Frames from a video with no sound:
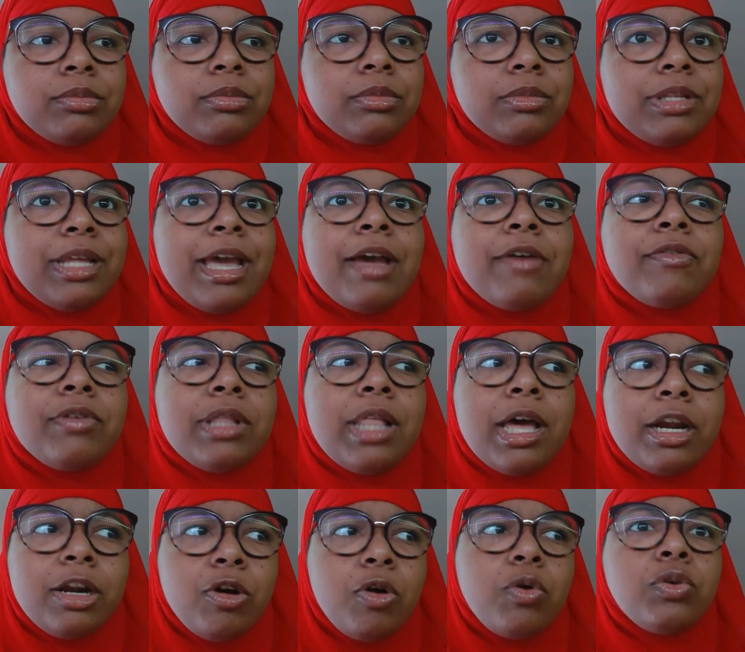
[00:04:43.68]
they have a lot
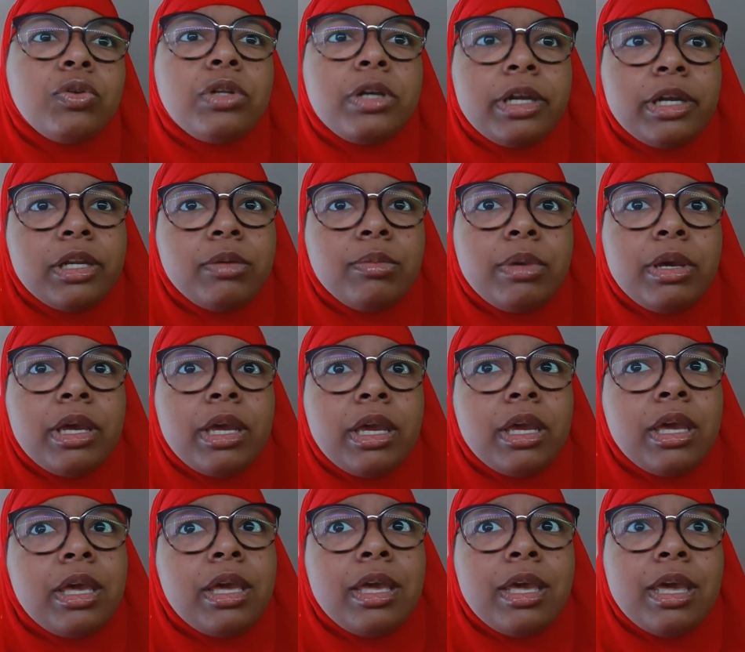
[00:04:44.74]
of older anime,
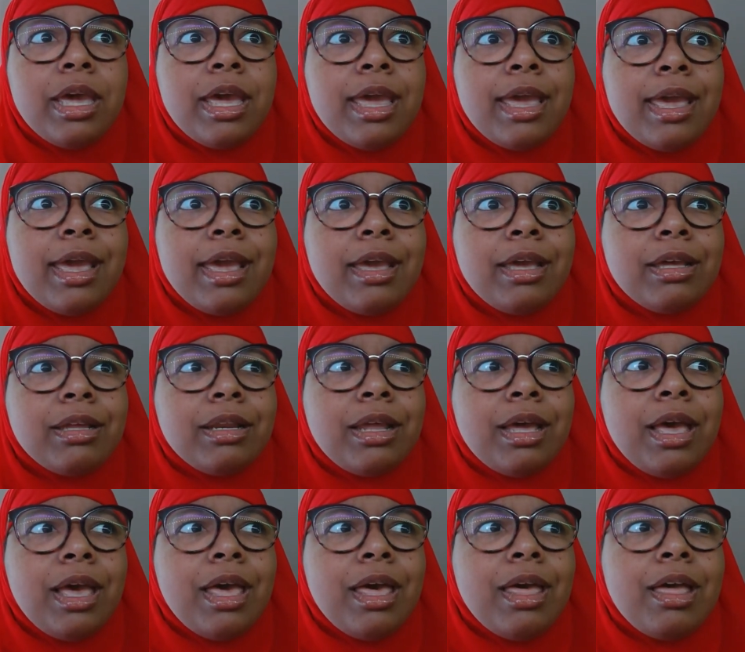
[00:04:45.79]
and
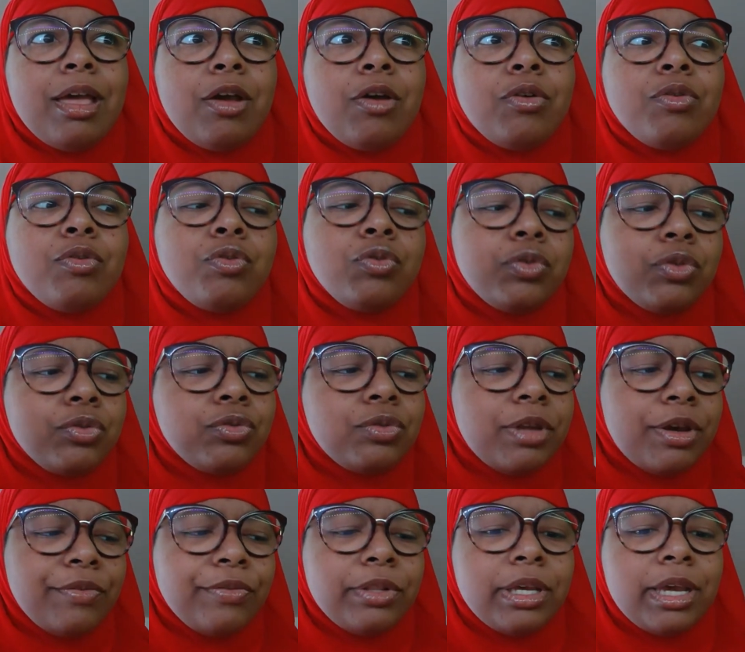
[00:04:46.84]
Hulu
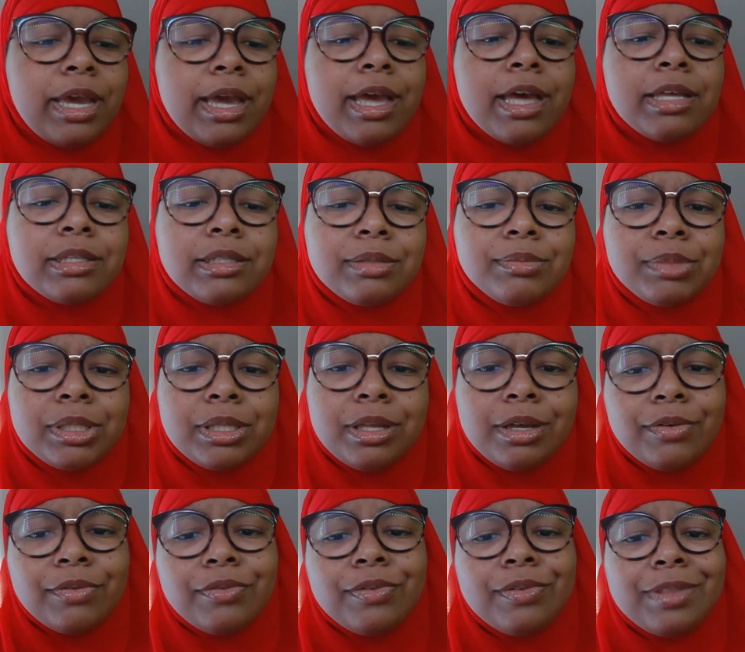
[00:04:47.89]
definitely has some
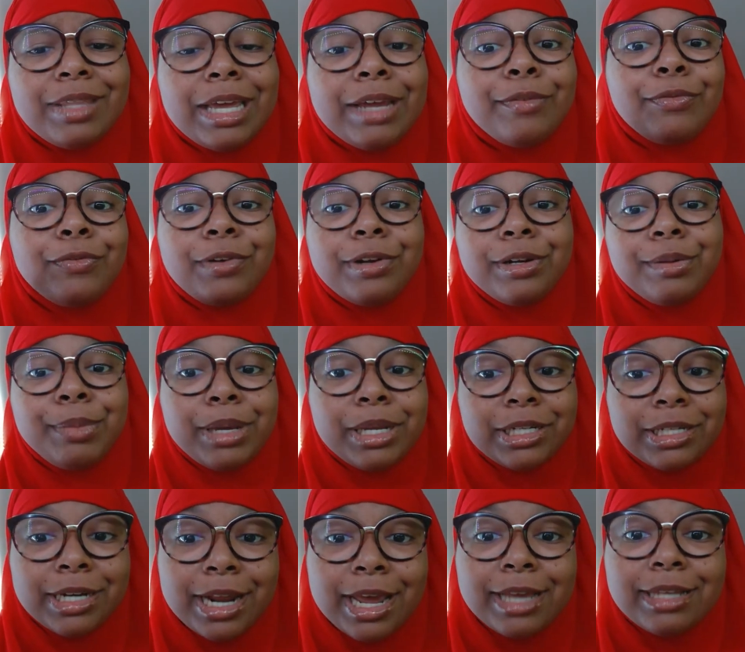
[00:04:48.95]
stuff that
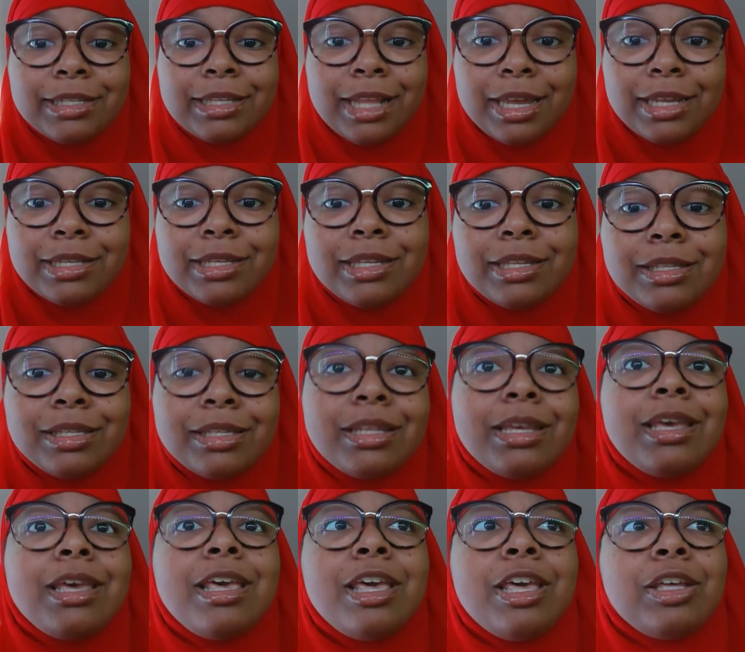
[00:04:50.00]
Funimation has licensed.
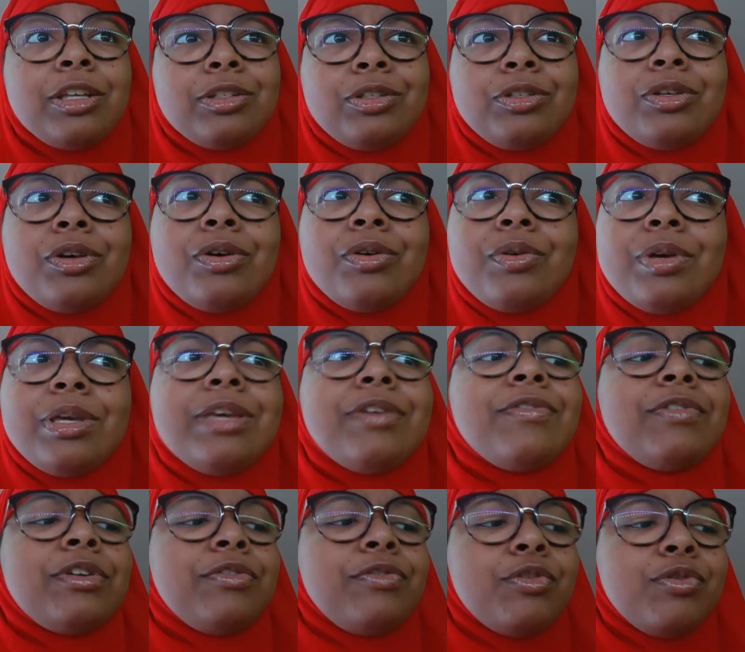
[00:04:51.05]
So even
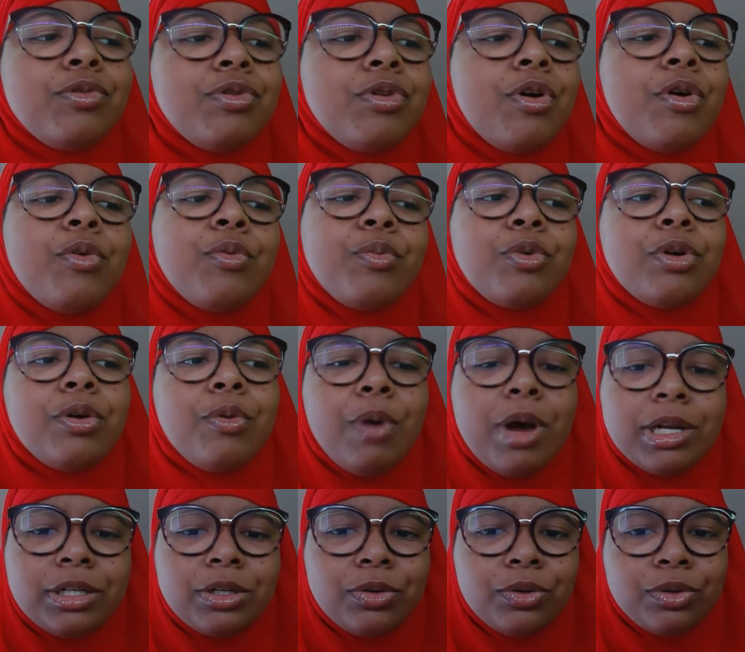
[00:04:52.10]
if you don't want to
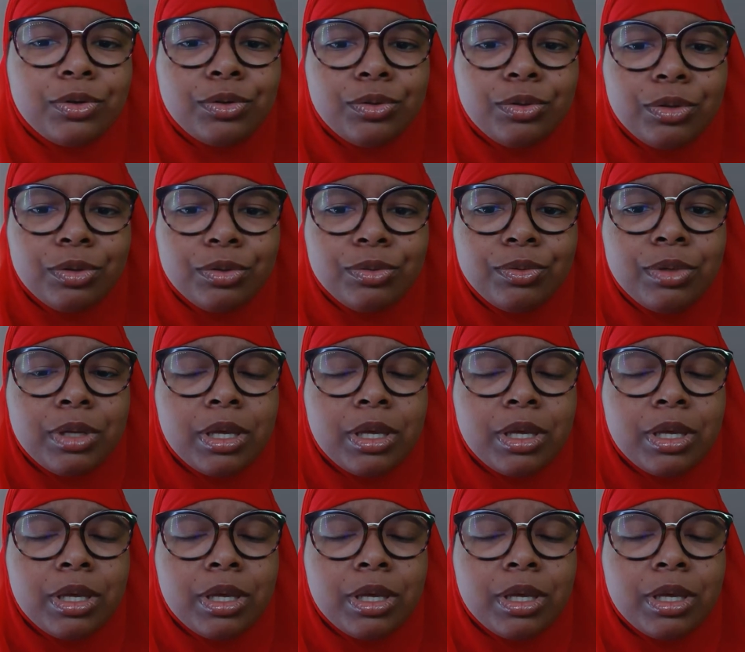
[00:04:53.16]
watch it on Hulu,